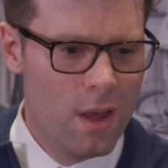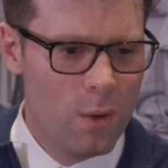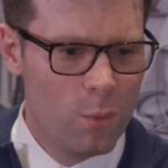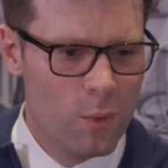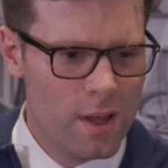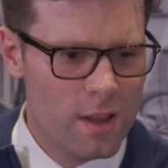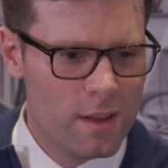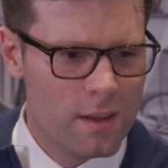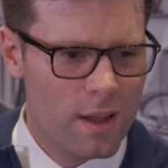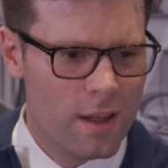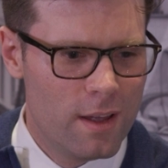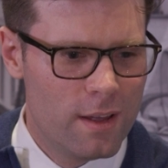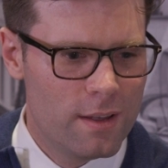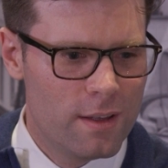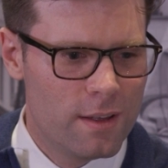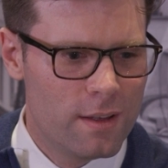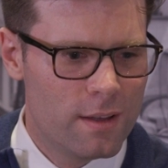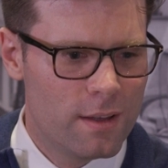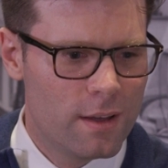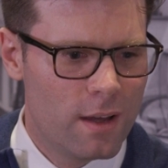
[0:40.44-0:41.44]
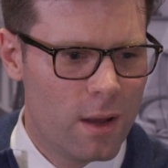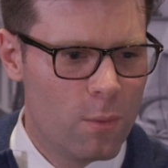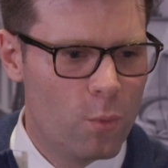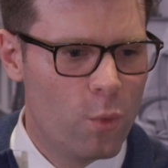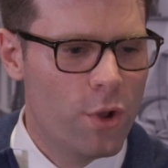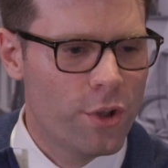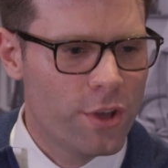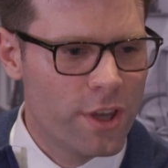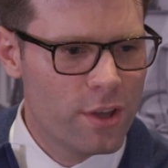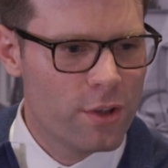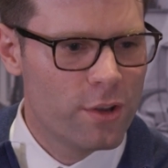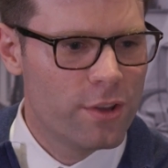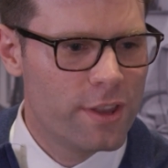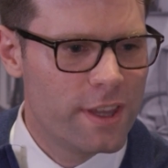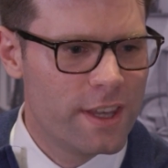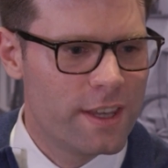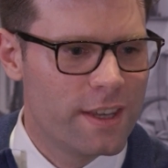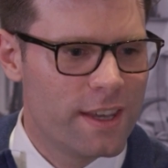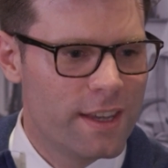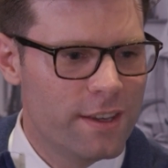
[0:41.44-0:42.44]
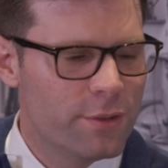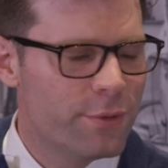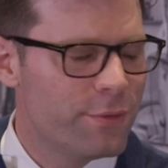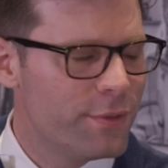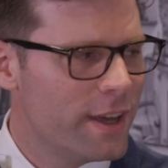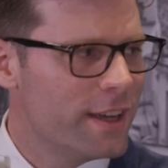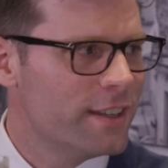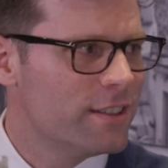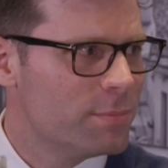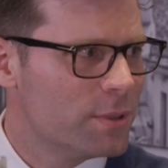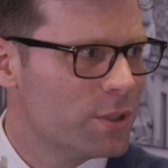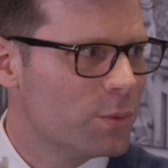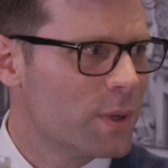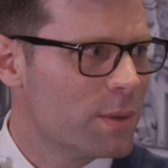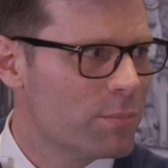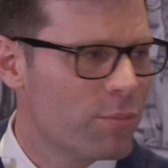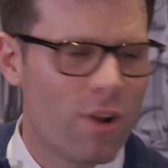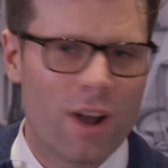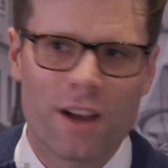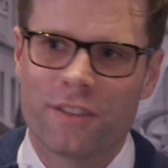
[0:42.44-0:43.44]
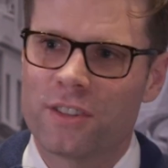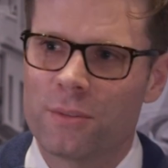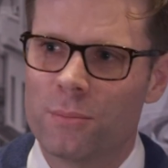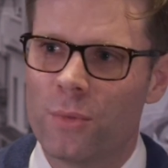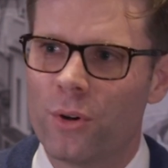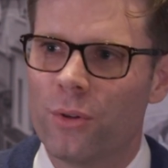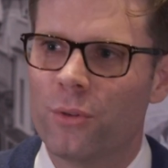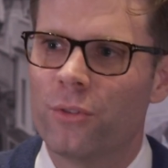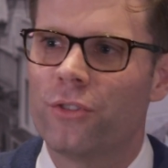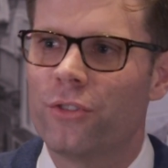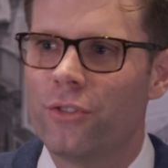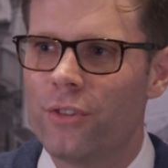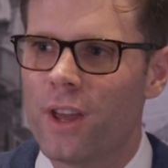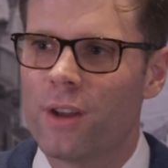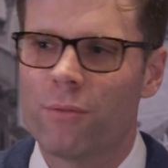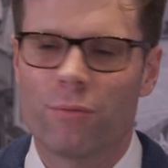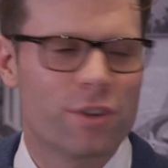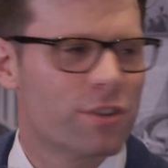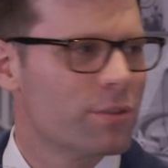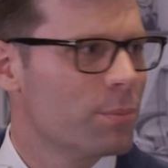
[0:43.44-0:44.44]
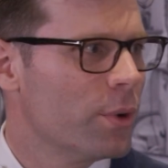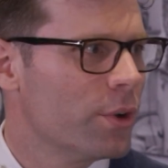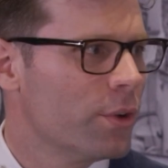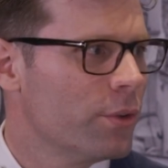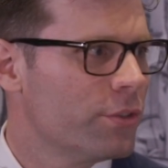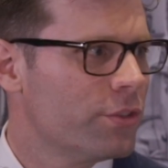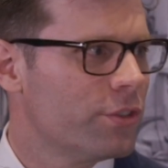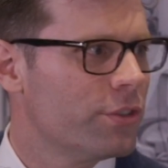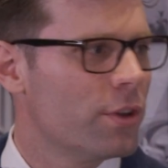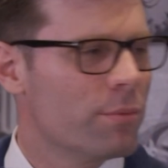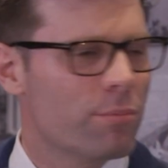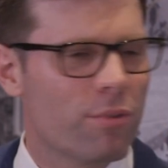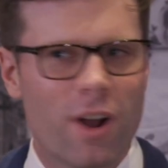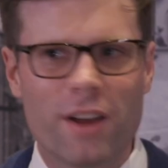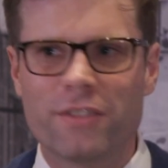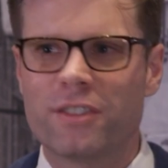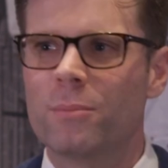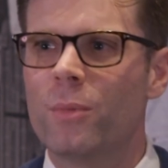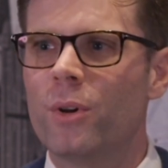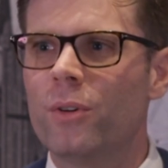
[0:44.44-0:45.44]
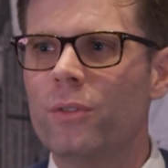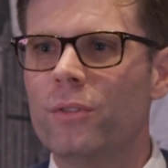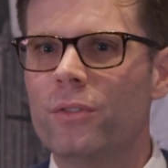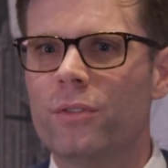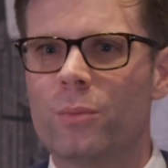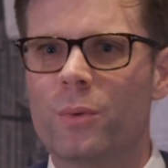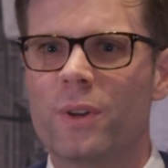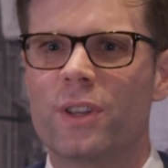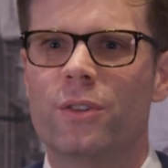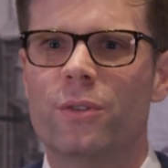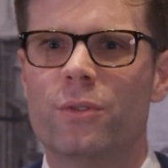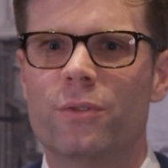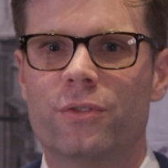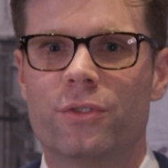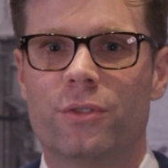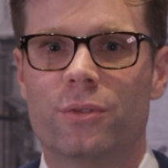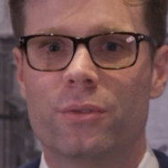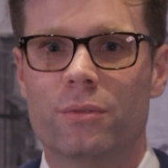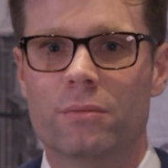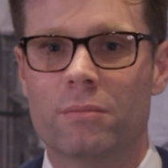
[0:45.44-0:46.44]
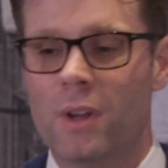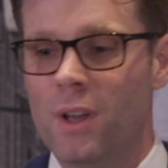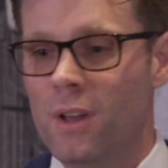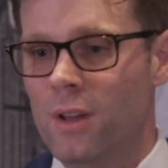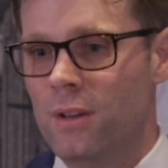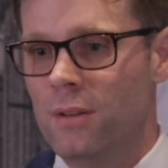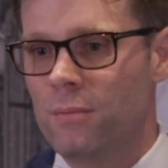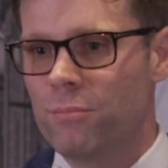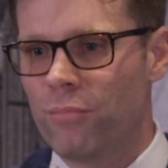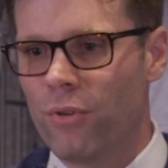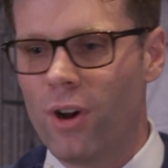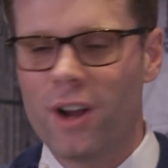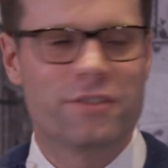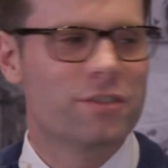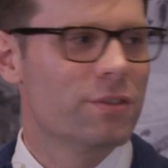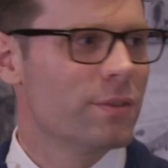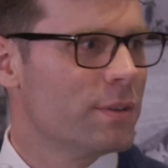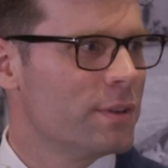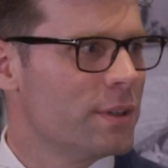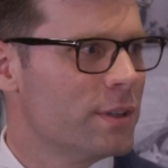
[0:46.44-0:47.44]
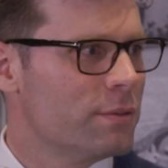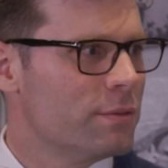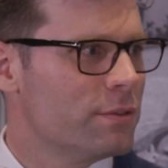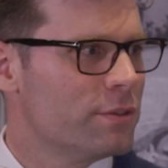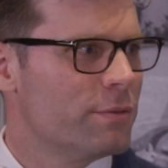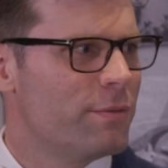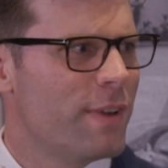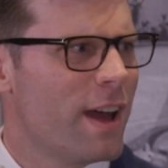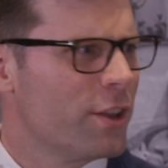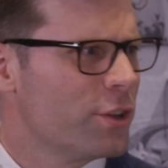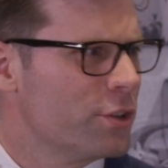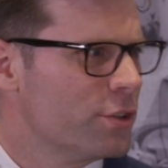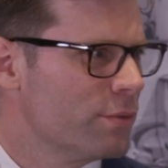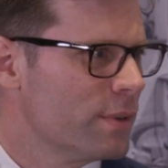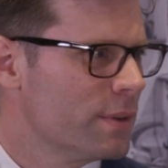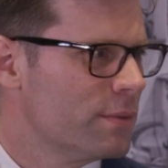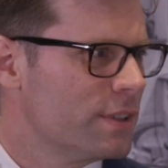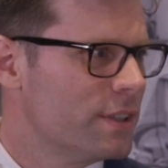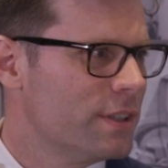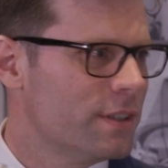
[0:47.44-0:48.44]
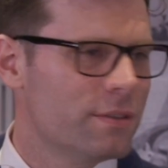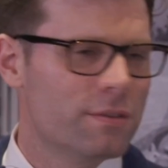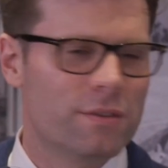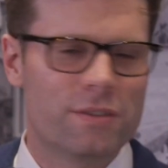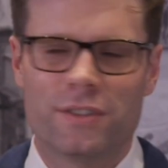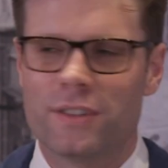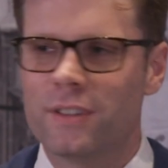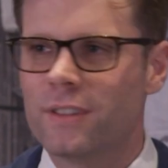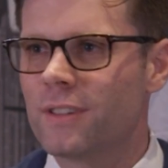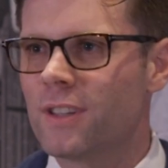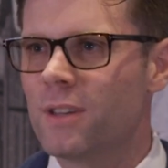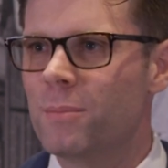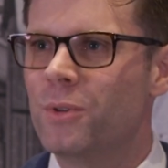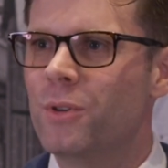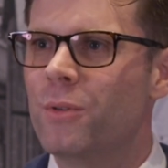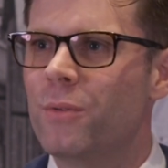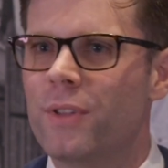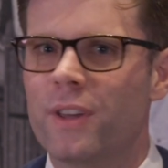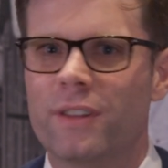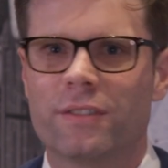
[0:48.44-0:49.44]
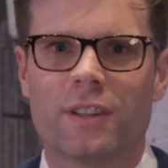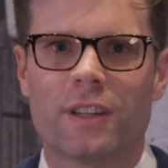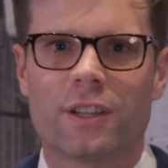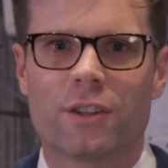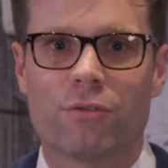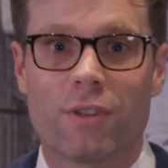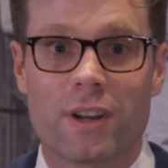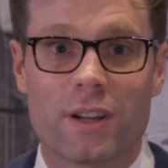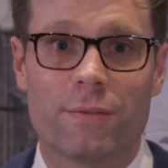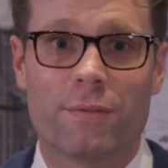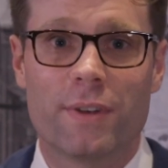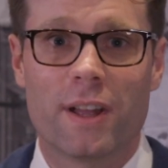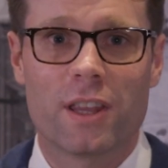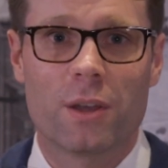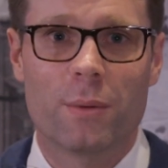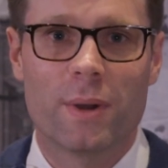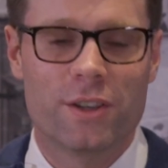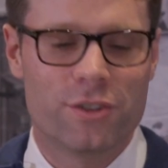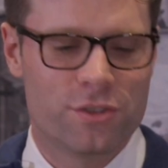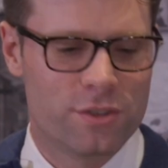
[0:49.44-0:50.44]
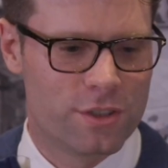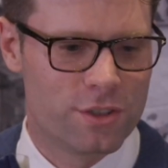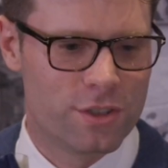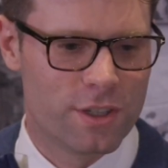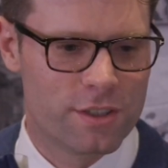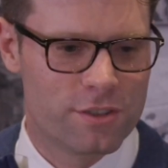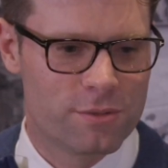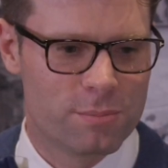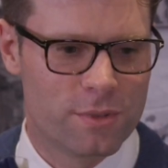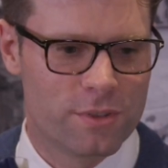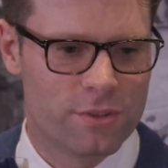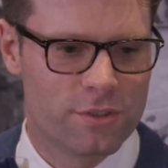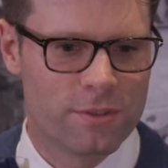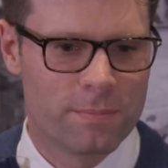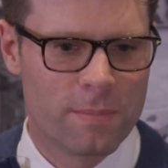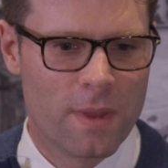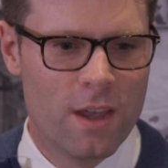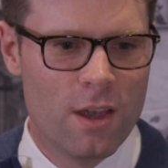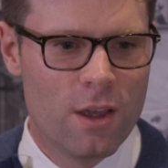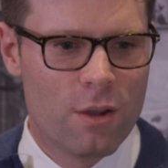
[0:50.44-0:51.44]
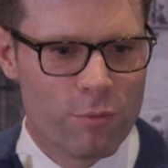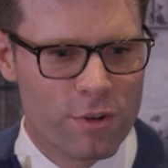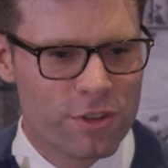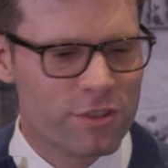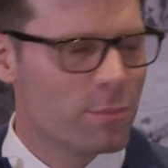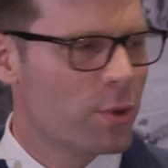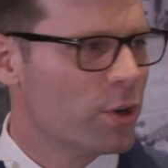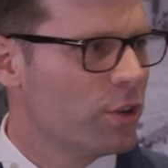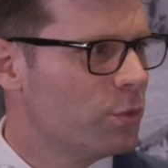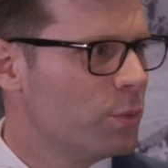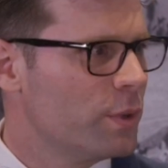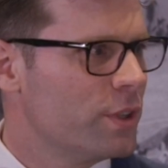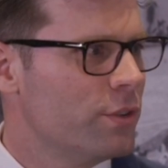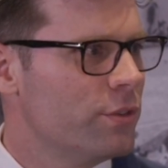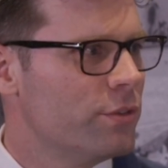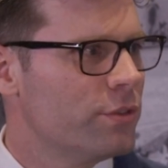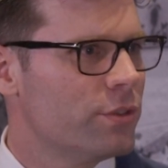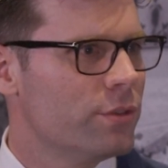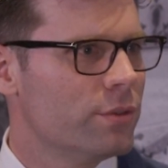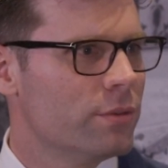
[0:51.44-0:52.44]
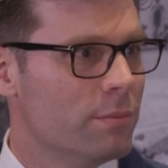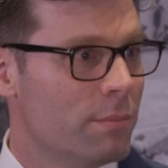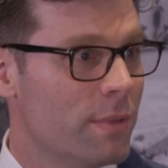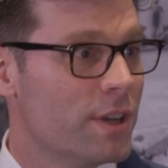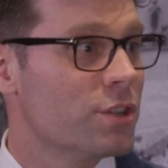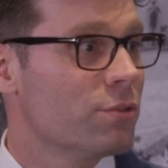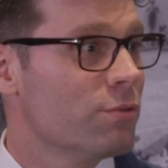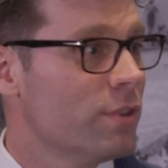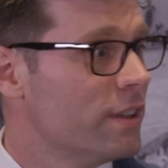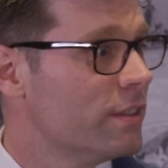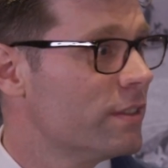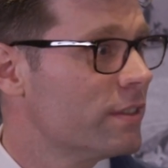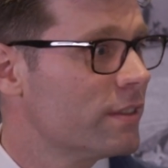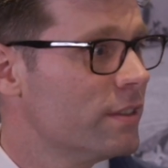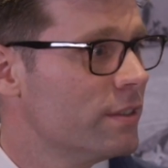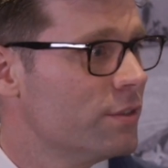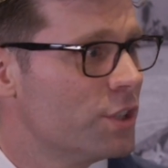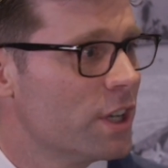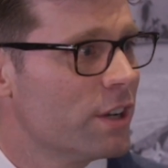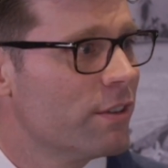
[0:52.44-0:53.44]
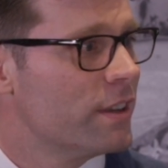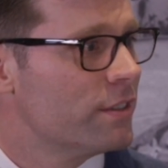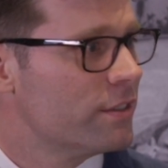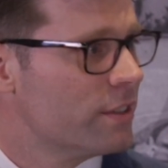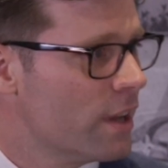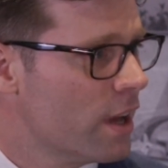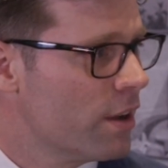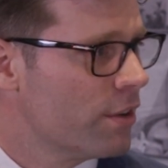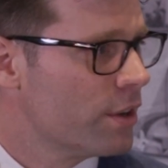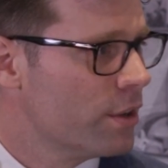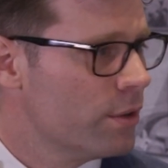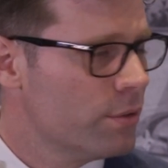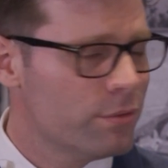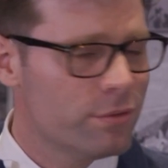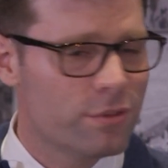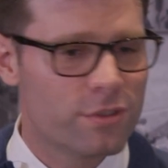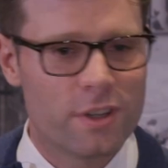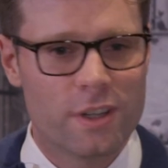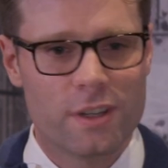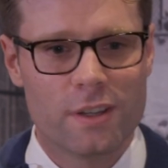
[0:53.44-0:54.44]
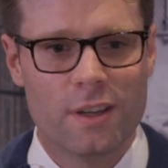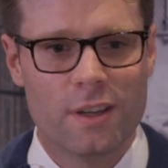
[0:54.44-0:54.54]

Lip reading: Well, I'm working on the interface between pricing models and risk models. So pricing models we use to price derivatives, value derivatives, compute things like credit valuation adjustments. Risk models we use to measure risk, generate scenarios,